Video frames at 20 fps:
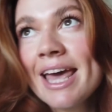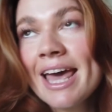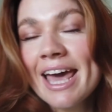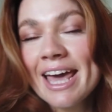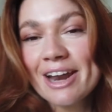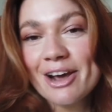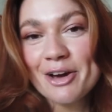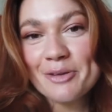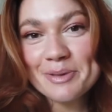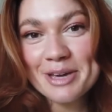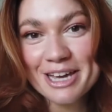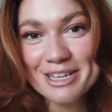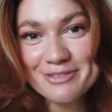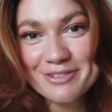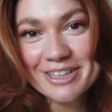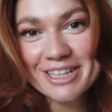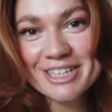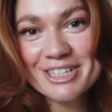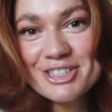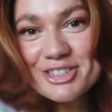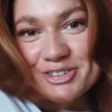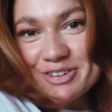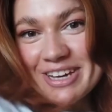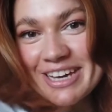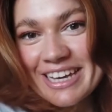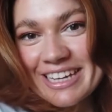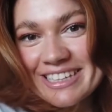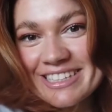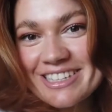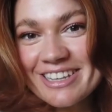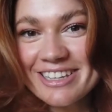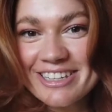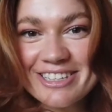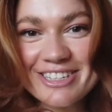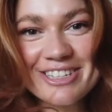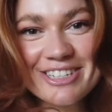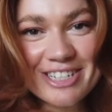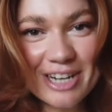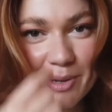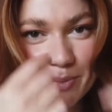and I hope you guys really enjoy it. So let's
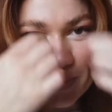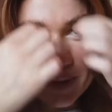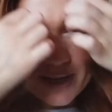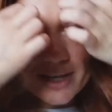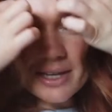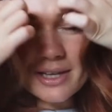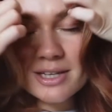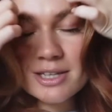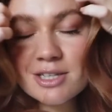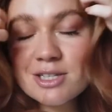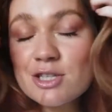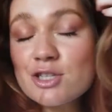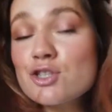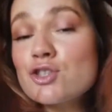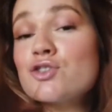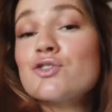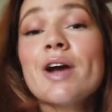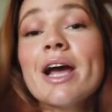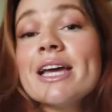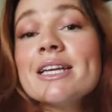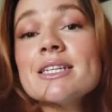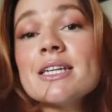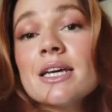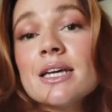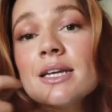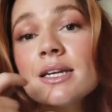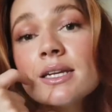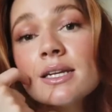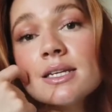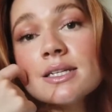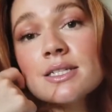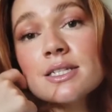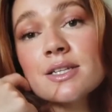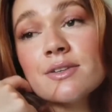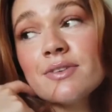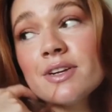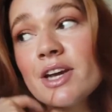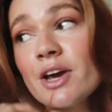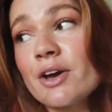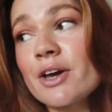just jump straight in to
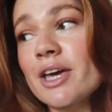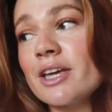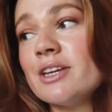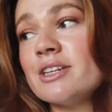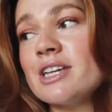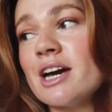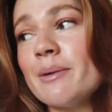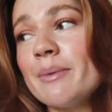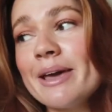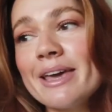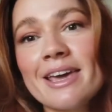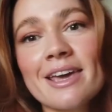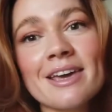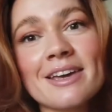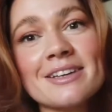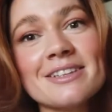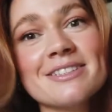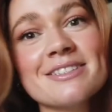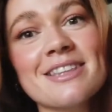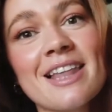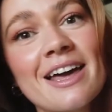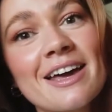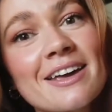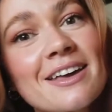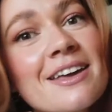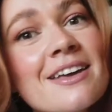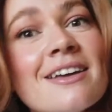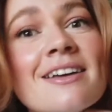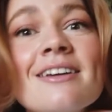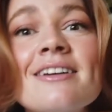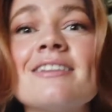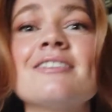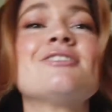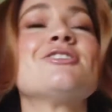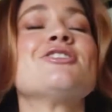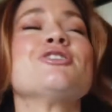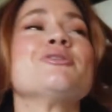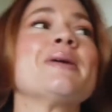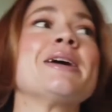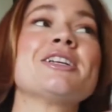the video. Can you tell my hair is like
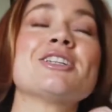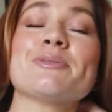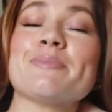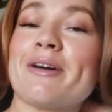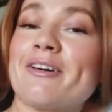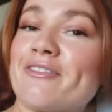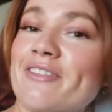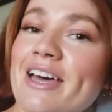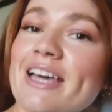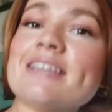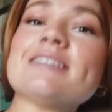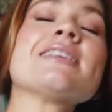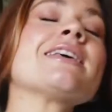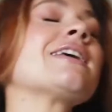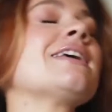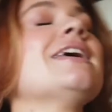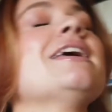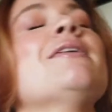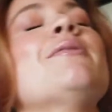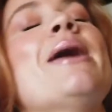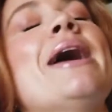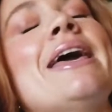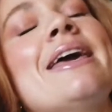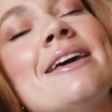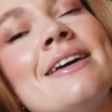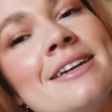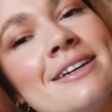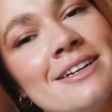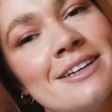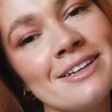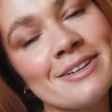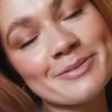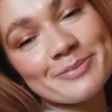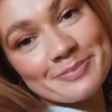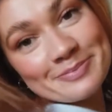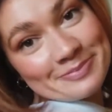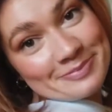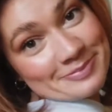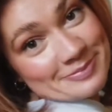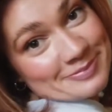too much in my face? Like, get away.
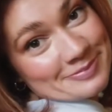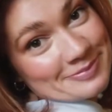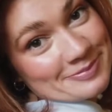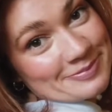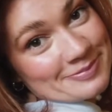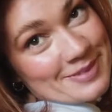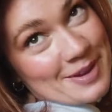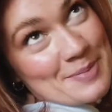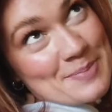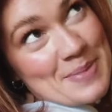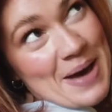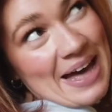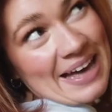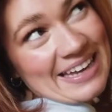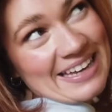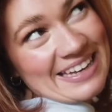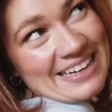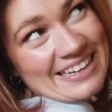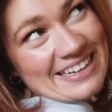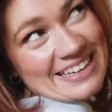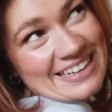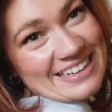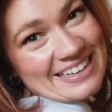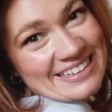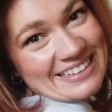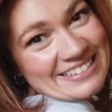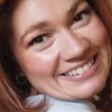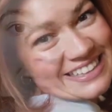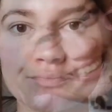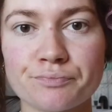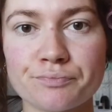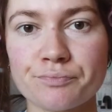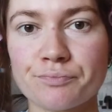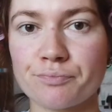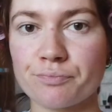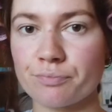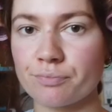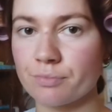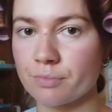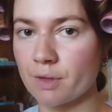Bye!
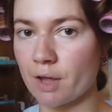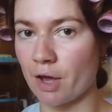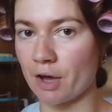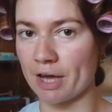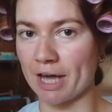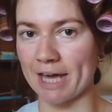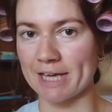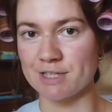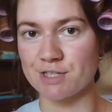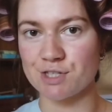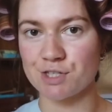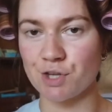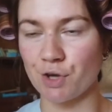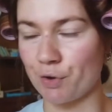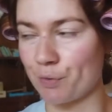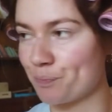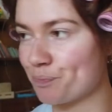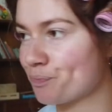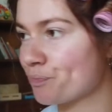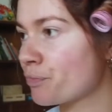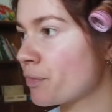Okay, so